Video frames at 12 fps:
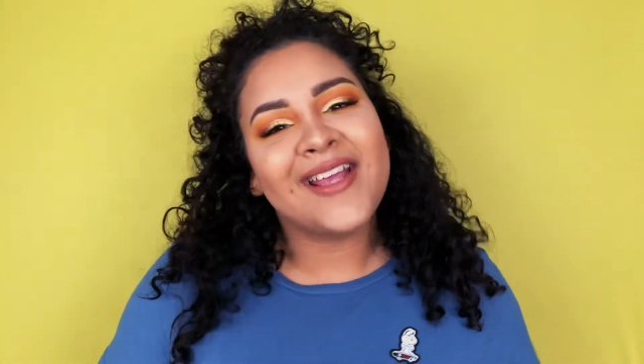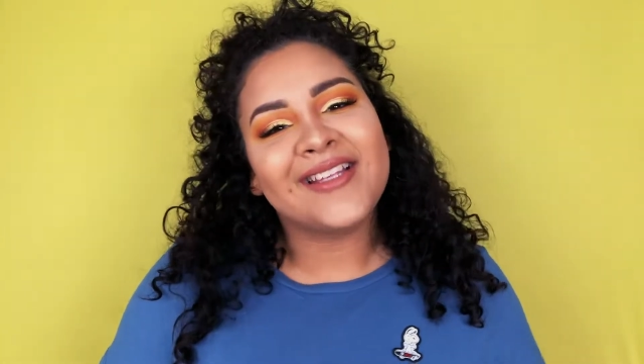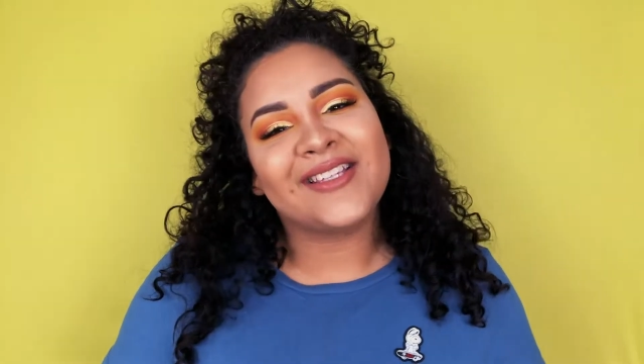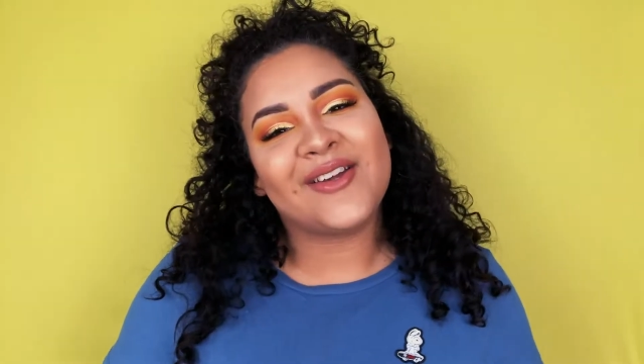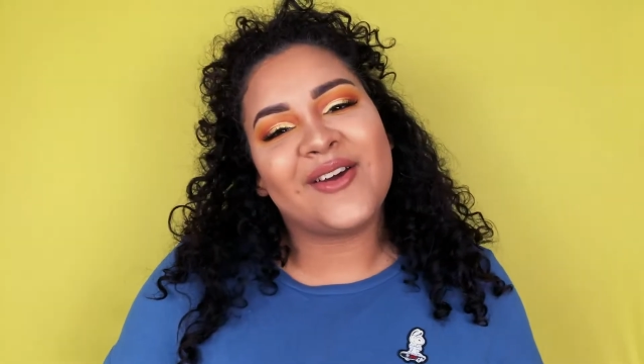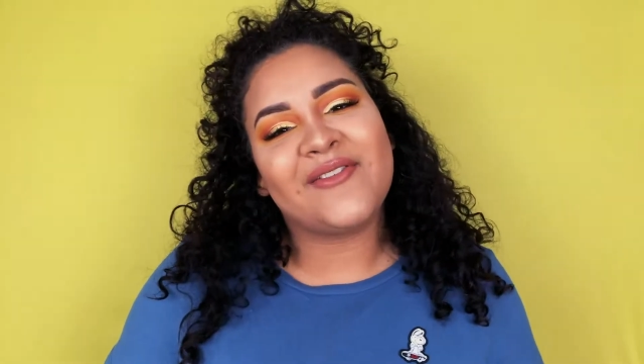
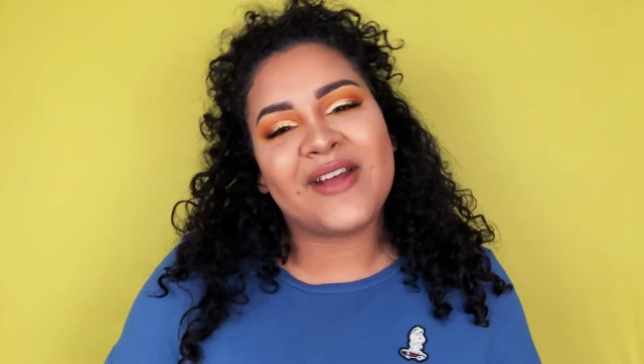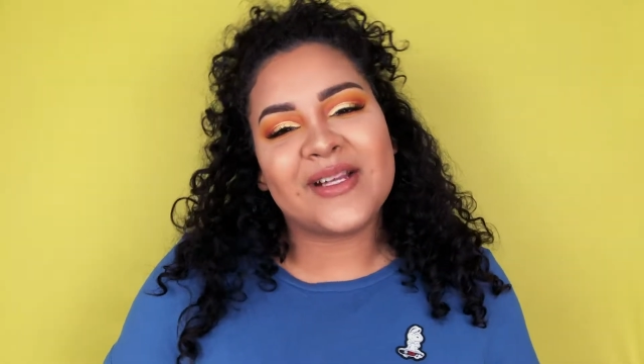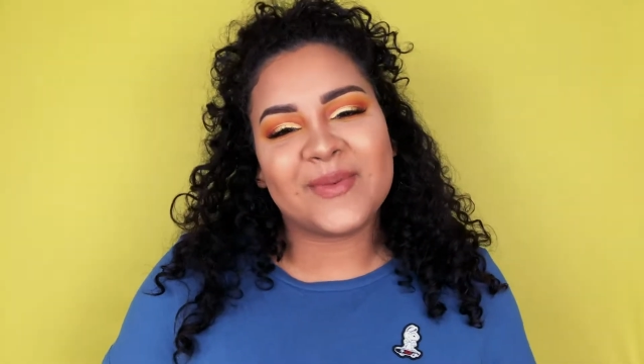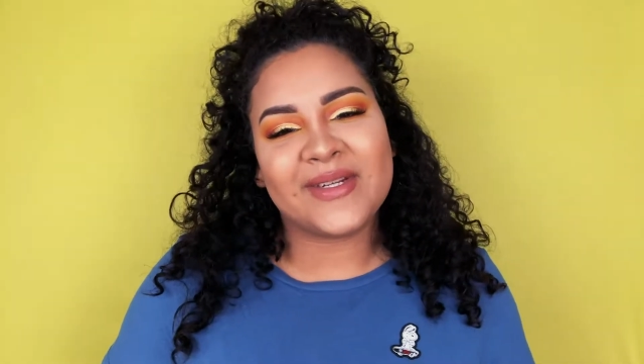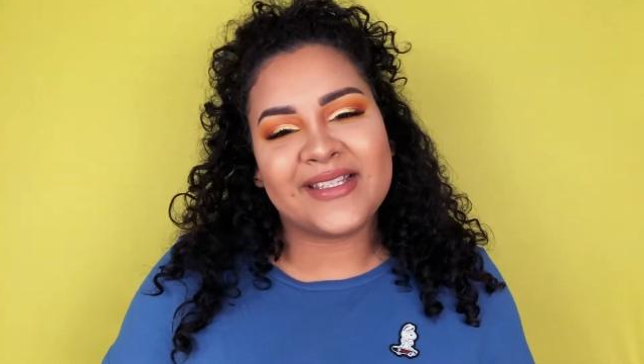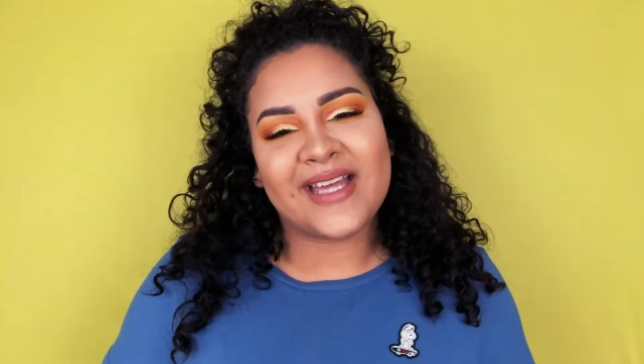So if you guys
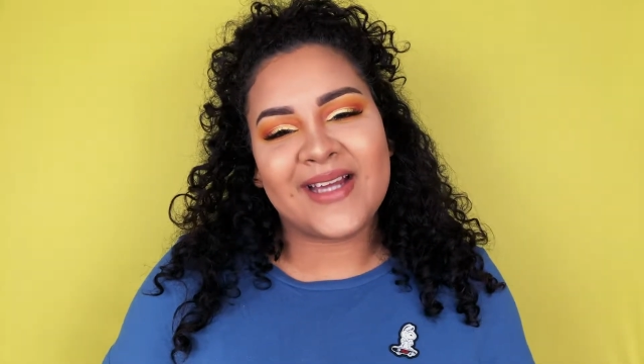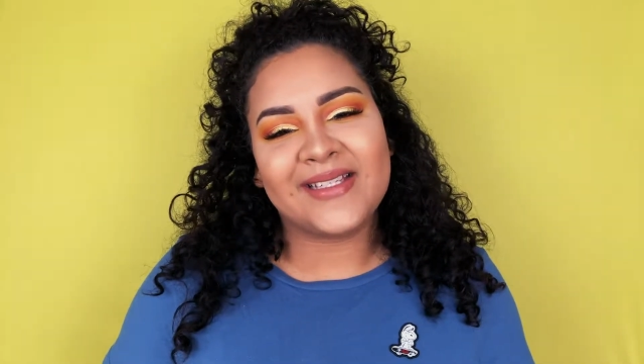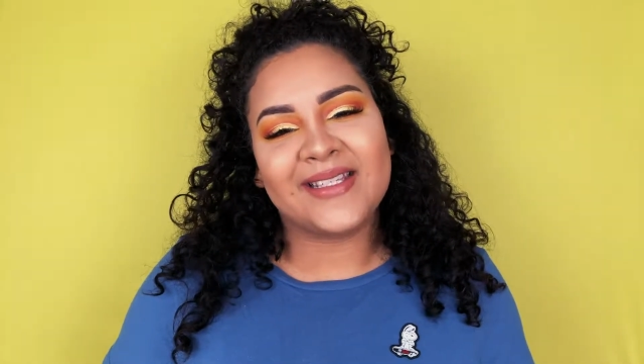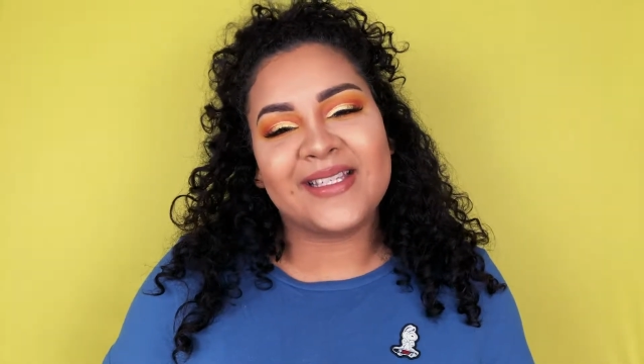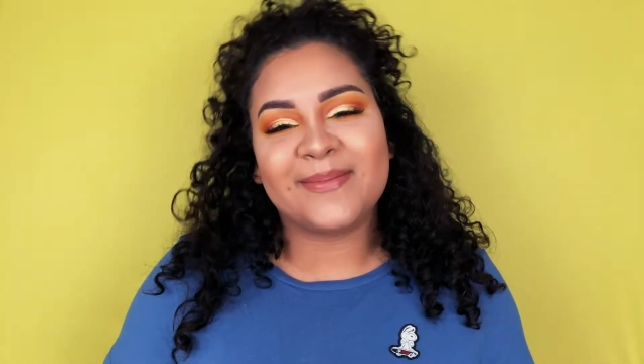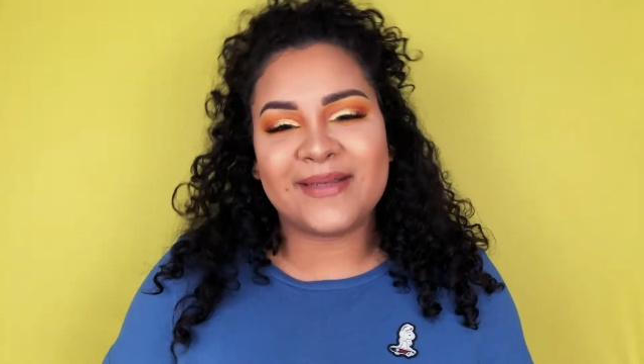want to see how I
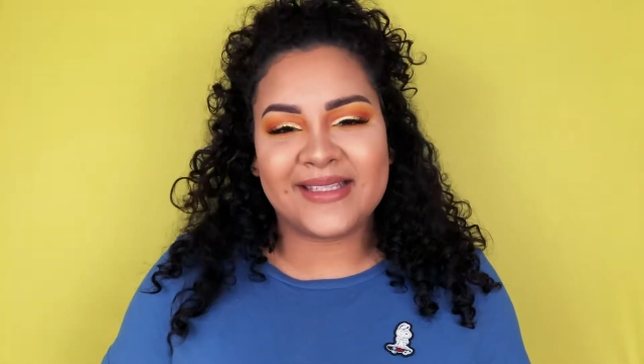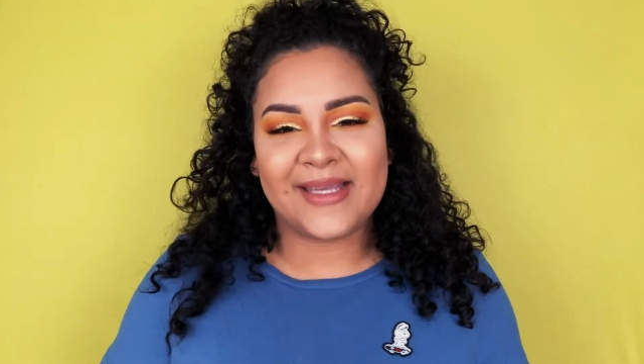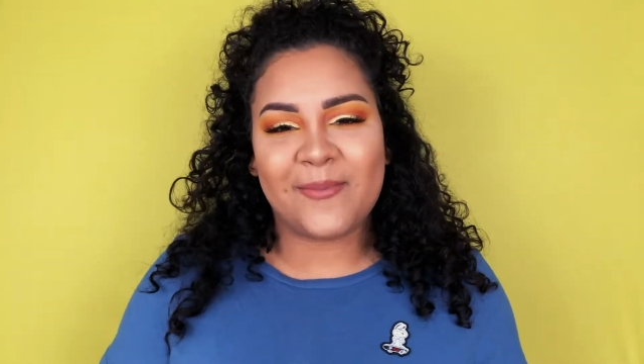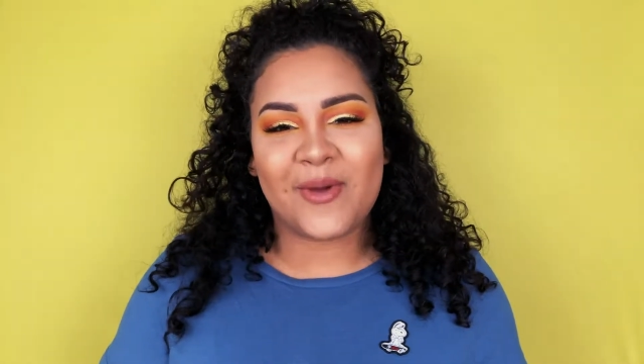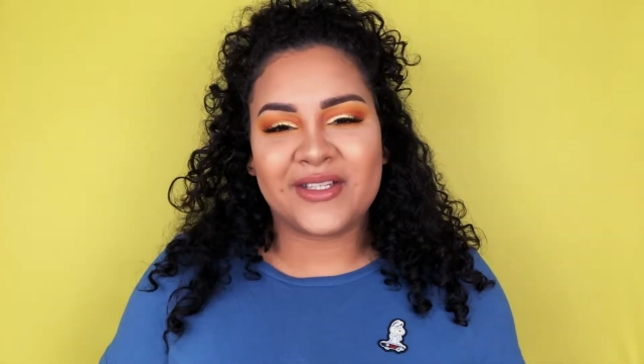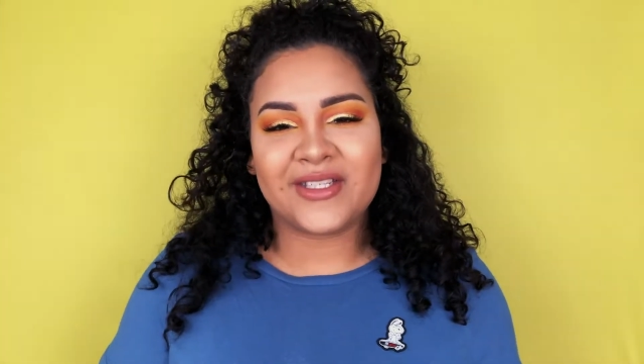did this, please
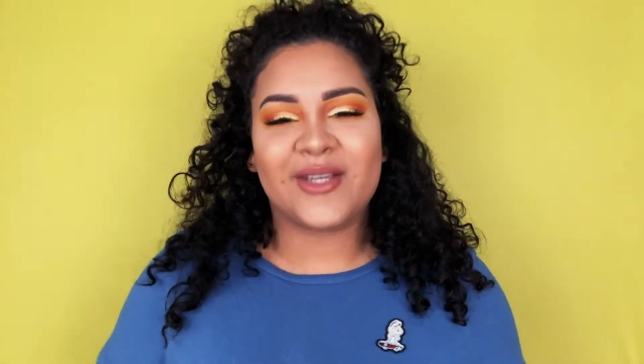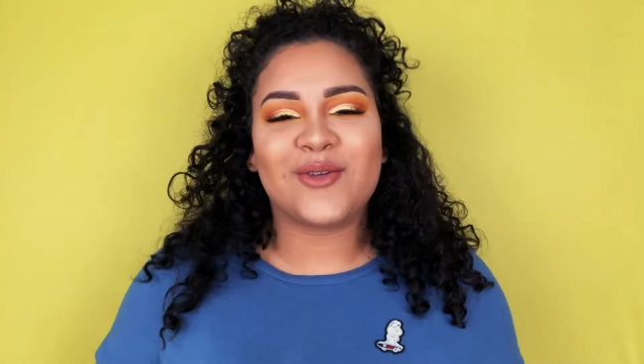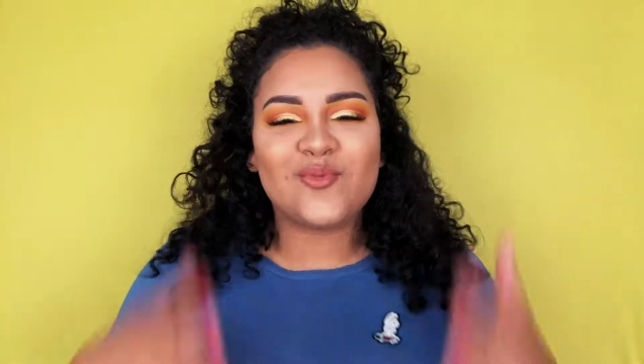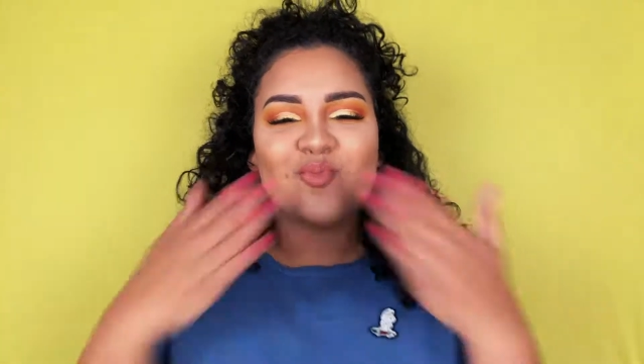keep watching.